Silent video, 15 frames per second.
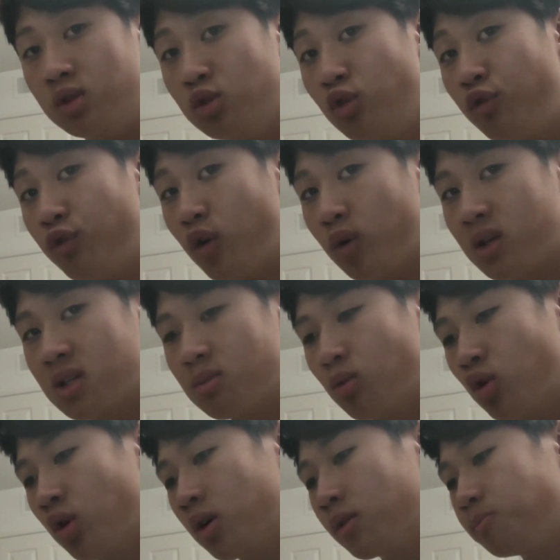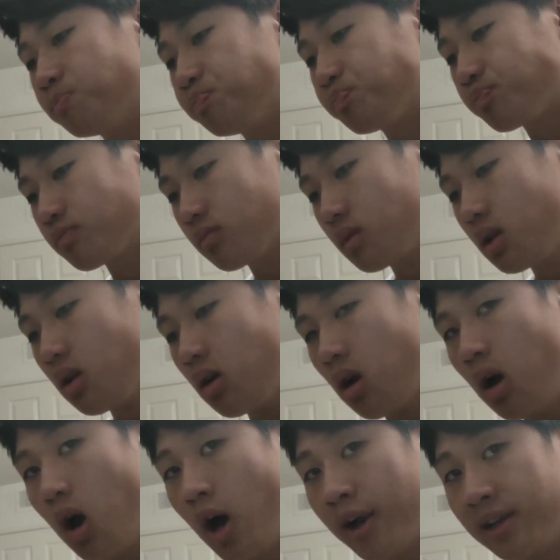do focus more
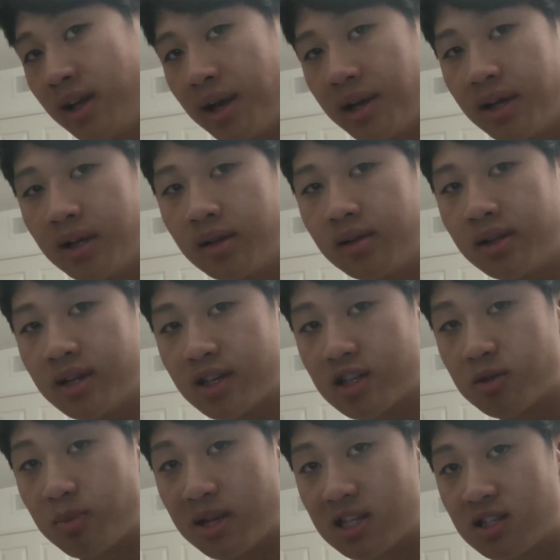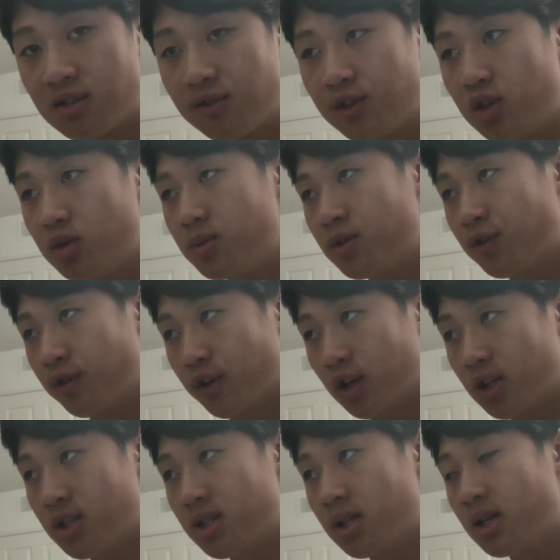on getting the expensive cubes
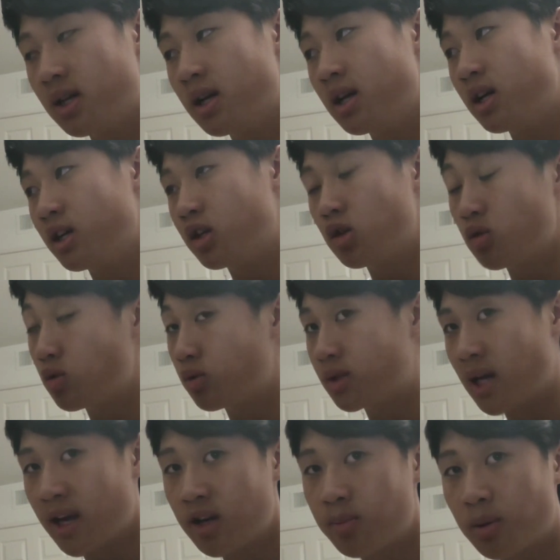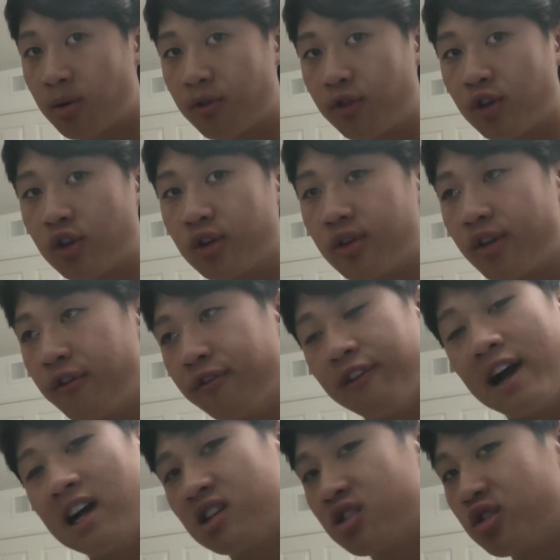first, you tend to prefer the
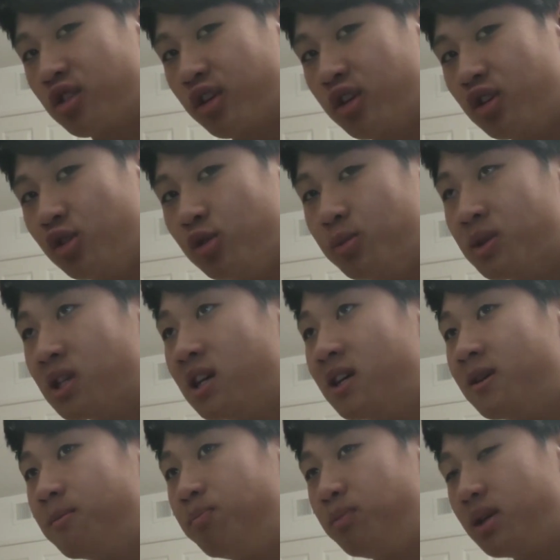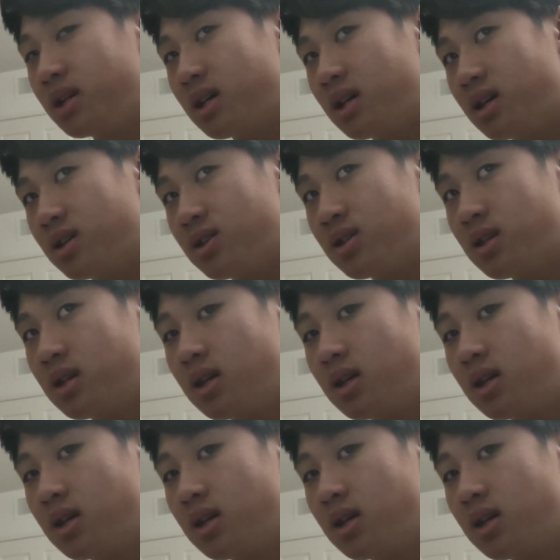faster cubes because